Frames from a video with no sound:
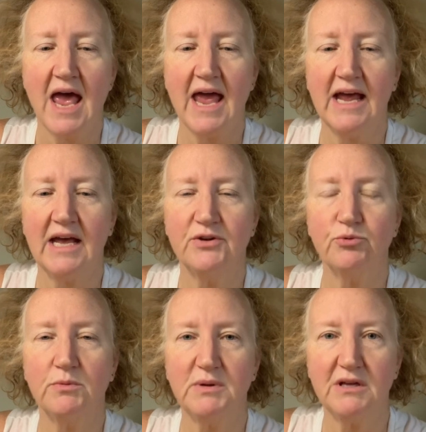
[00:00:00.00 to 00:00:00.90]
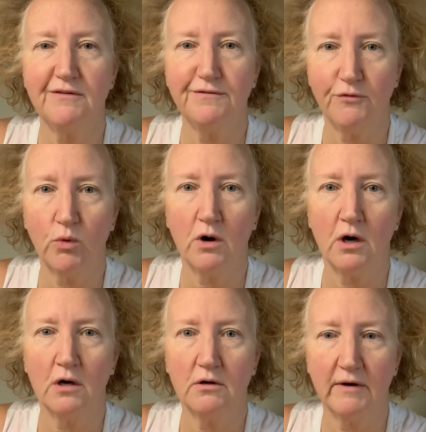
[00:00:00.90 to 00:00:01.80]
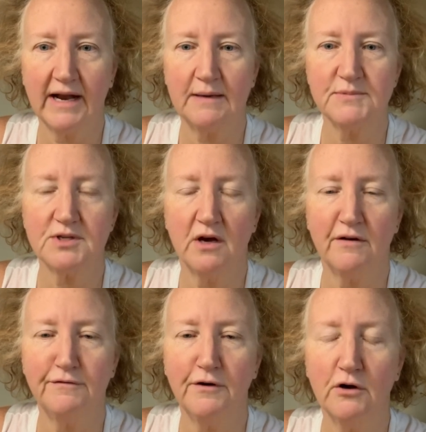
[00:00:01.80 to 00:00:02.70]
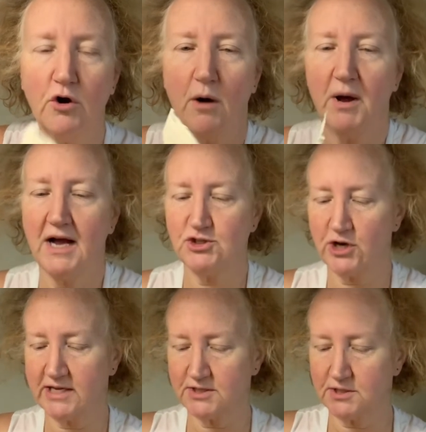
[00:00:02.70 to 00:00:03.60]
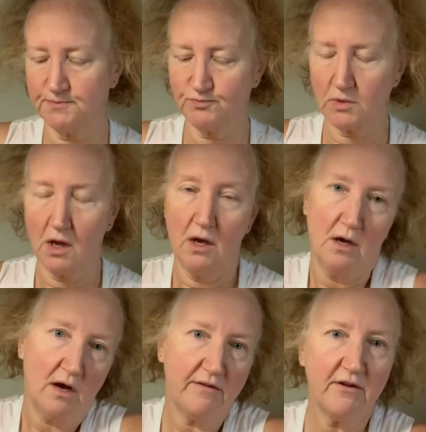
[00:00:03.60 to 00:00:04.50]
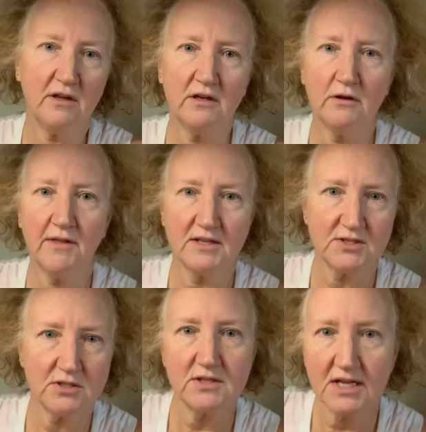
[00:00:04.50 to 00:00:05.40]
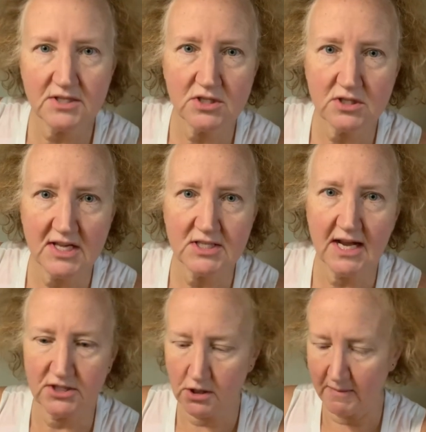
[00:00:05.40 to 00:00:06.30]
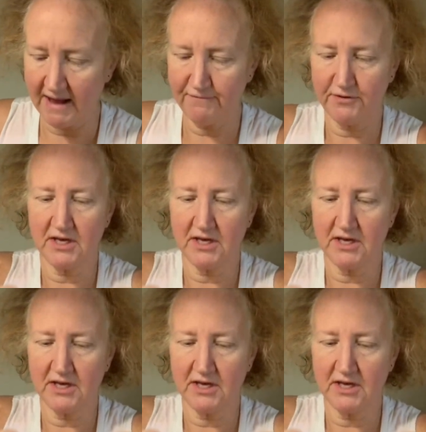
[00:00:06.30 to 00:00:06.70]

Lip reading: and would be 4 grams of carbohydrates. I thought, that's not so bad for the